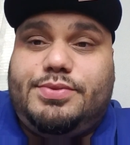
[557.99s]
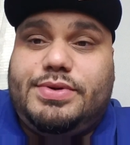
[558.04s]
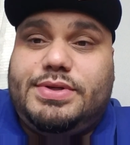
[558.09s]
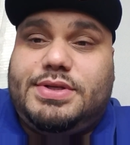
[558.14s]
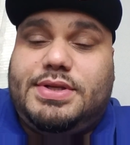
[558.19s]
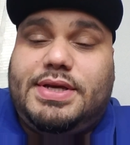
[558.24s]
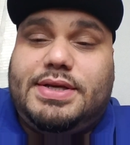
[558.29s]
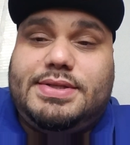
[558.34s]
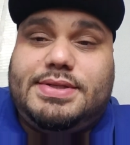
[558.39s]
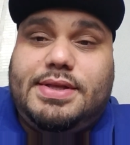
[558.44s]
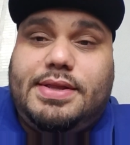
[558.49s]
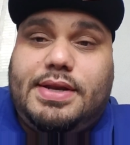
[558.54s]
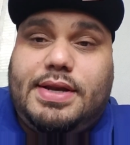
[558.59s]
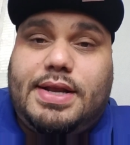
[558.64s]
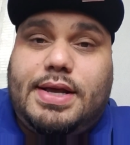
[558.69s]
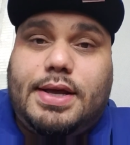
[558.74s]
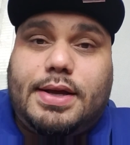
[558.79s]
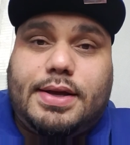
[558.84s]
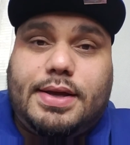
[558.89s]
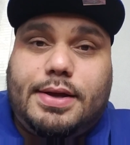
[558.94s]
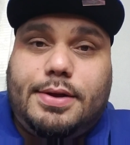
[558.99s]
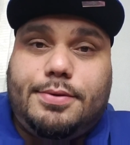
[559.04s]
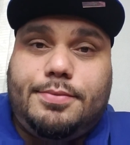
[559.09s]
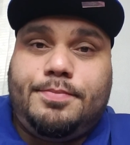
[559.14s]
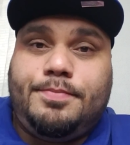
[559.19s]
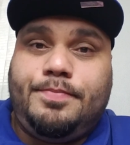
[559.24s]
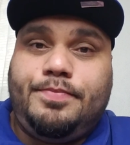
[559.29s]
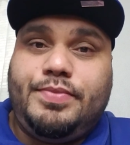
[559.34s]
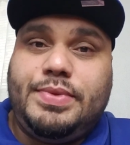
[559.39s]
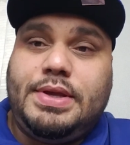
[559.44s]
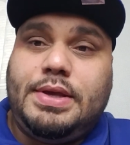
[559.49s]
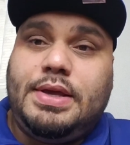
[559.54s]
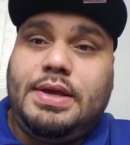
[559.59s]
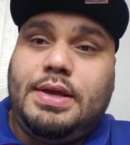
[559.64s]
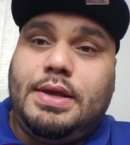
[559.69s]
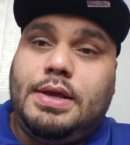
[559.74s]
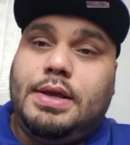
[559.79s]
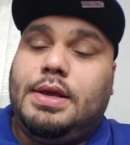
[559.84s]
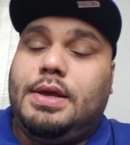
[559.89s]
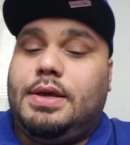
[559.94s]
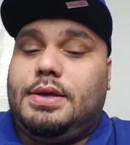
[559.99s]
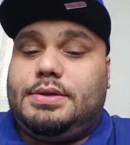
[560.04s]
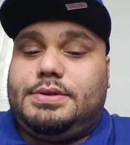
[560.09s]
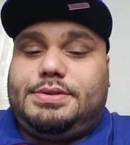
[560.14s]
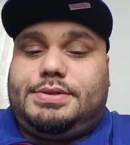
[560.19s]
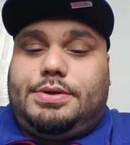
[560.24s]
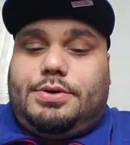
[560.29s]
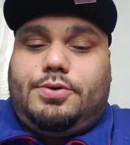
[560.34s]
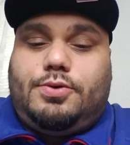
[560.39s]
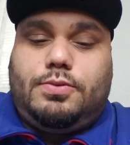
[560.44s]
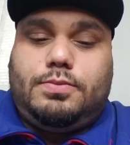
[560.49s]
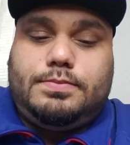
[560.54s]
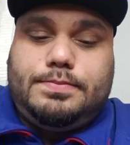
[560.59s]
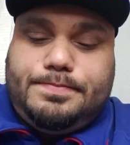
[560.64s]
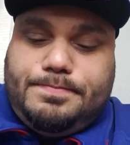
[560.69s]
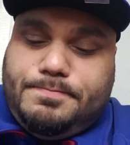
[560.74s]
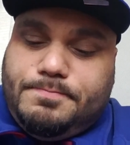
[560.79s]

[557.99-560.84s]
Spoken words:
which led to the knockout. So